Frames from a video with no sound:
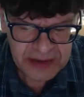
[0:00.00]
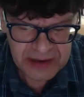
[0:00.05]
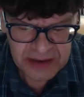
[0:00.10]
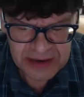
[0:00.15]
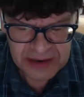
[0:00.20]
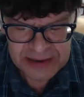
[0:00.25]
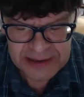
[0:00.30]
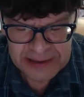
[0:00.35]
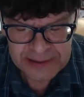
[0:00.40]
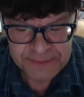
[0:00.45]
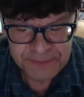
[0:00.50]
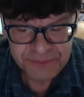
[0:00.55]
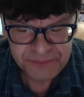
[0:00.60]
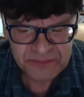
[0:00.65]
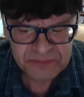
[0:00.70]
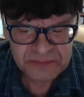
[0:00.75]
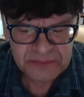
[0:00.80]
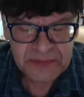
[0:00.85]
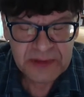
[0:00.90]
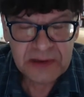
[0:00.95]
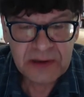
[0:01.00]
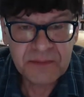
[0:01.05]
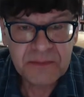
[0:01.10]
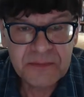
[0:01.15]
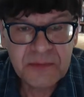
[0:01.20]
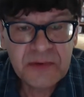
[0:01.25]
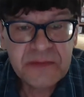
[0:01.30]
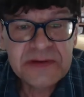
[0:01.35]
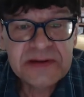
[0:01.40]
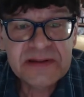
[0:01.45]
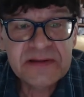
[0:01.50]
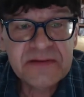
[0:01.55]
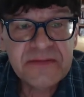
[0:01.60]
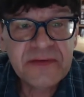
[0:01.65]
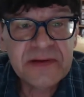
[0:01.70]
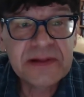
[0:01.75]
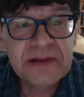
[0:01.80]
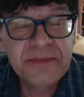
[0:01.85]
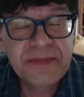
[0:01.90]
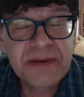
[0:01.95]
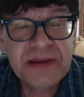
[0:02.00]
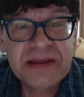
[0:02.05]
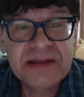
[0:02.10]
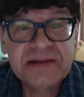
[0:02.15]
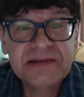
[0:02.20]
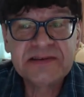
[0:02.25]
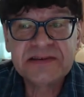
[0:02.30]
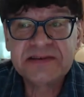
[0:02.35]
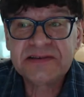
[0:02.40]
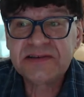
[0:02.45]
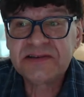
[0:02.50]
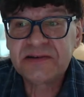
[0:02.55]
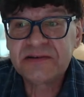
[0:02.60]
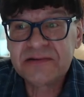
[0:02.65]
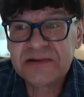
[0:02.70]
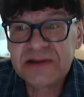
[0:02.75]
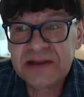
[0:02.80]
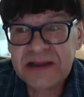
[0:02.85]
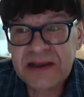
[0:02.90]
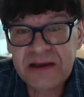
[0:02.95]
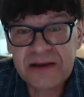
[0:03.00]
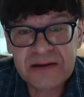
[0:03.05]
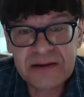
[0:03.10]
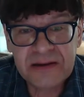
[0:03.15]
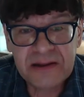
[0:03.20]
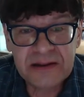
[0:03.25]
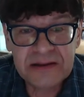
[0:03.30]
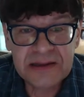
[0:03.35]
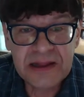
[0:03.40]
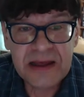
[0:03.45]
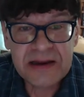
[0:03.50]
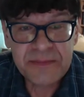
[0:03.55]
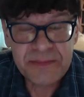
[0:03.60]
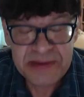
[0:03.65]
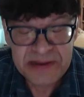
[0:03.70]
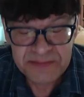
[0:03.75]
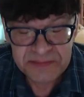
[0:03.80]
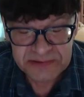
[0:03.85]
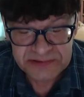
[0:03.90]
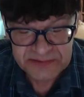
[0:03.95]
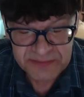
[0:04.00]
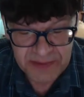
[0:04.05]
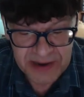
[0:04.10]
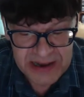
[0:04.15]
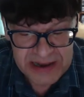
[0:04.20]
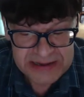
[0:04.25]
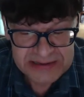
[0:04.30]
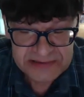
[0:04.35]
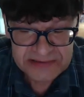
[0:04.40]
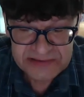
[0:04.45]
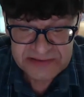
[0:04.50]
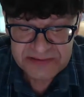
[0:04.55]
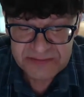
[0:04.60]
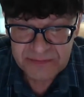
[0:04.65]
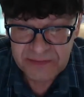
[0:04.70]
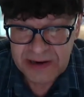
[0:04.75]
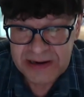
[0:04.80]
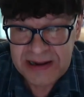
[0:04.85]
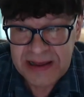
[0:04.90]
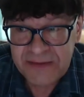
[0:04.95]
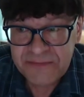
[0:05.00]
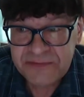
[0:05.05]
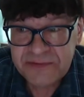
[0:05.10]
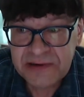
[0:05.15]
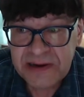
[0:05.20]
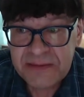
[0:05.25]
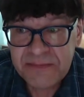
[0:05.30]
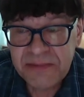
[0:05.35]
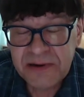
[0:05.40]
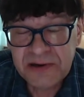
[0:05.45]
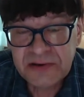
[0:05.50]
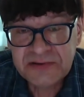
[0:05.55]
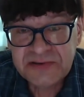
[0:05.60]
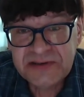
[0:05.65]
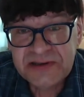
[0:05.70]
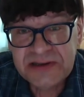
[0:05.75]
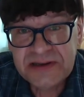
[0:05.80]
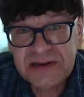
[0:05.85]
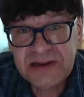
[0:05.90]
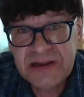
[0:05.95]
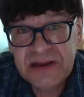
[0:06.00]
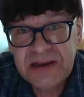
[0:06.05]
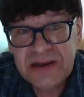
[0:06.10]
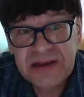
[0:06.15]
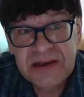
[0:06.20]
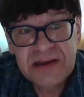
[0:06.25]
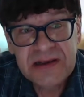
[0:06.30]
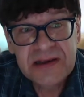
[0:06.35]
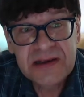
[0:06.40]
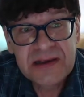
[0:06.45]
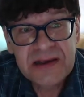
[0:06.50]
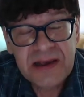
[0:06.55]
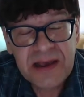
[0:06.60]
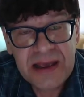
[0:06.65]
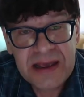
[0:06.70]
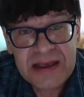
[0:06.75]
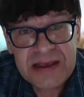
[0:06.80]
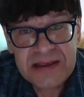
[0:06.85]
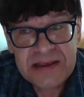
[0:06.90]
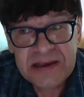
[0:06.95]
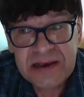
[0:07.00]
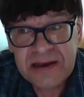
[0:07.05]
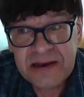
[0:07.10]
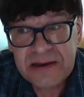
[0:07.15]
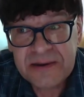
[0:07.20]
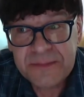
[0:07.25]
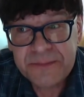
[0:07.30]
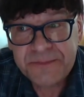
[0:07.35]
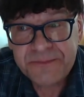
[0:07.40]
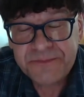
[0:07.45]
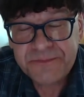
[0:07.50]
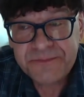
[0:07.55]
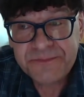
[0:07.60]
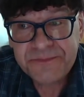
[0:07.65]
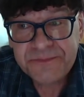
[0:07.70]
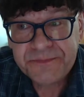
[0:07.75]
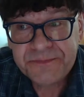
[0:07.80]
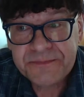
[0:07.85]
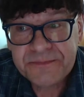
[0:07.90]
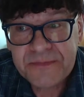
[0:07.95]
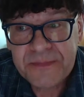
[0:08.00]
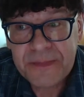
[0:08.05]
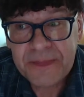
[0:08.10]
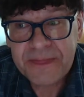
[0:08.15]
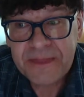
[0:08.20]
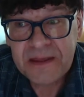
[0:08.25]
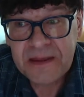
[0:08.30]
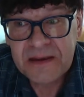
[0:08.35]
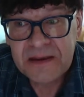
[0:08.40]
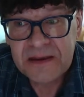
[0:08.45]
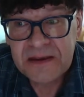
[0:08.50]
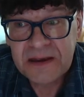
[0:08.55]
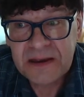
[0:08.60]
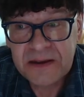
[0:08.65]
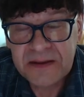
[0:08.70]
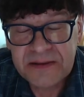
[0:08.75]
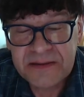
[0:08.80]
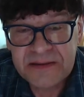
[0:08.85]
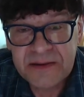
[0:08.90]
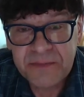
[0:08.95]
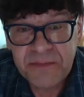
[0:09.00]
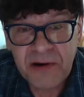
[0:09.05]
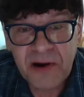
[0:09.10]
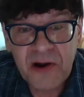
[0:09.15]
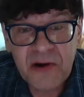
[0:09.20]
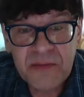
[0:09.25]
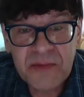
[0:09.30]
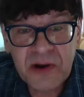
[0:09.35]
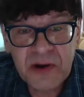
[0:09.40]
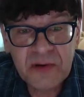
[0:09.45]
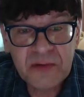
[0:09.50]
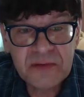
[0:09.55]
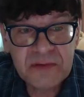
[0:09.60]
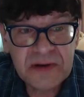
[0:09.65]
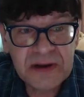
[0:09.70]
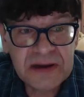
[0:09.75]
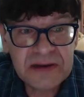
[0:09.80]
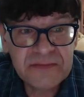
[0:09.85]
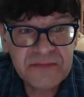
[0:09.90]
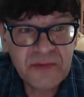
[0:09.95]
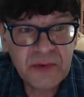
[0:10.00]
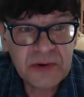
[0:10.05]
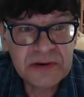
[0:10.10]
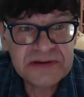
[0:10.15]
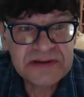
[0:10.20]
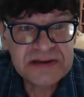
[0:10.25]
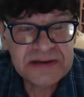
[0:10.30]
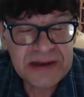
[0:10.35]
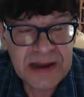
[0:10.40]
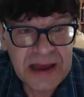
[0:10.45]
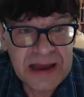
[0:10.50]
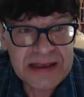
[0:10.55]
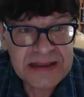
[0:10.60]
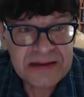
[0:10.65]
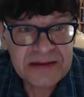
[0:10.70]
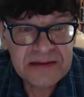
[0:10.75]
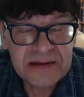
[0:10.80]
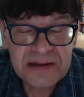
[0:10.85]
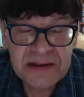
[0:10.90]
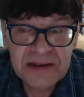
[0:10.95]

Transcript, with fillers: um, moving to the Philippines is certainly on a lot of people's minds. Right after I posted a, um, uh, the promo uh, for tonight